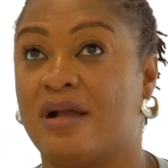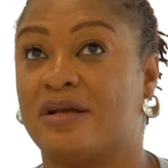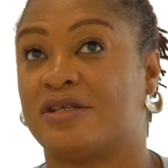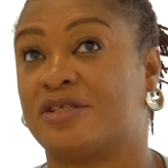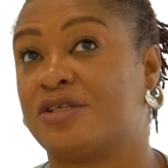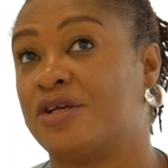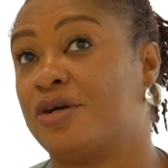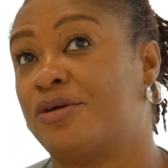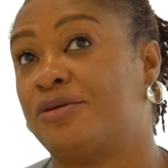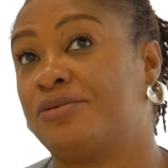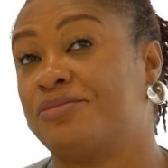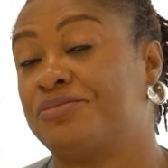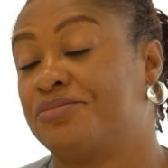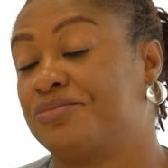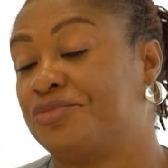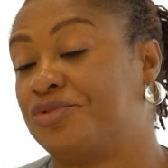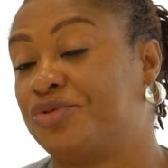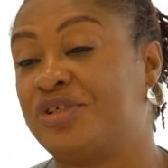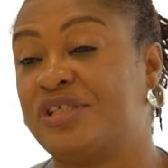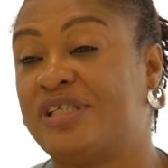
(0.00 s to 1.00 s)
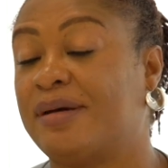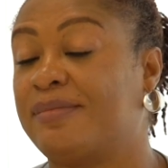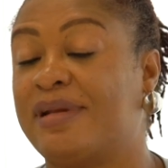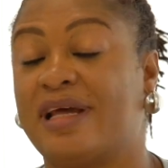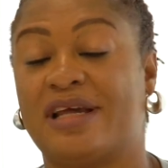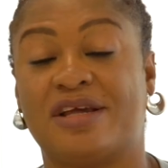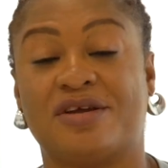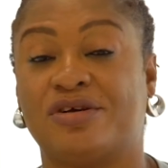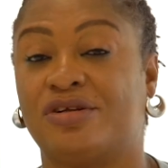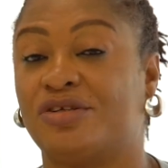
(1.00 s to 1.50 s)
So treat them
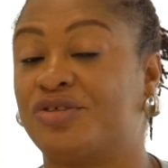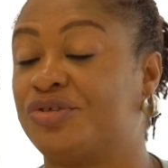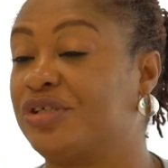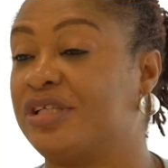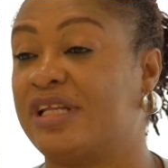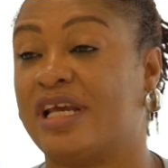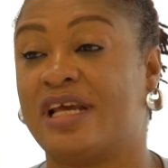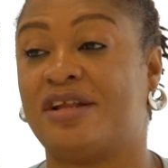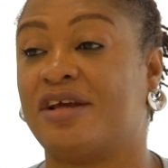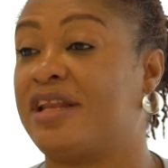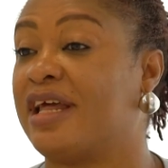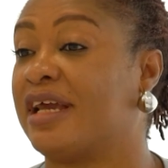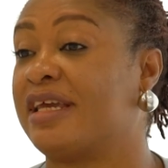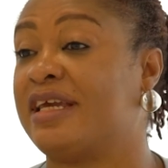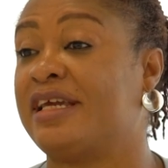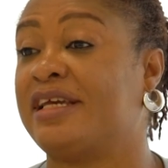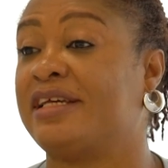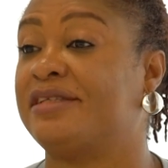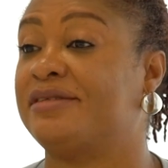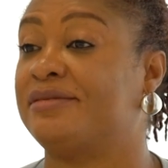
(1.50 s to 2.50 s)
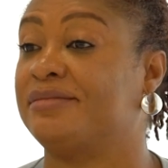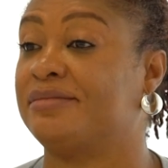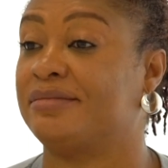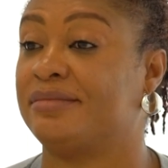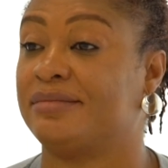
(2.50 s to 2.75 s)
like you're going to treat any other kid.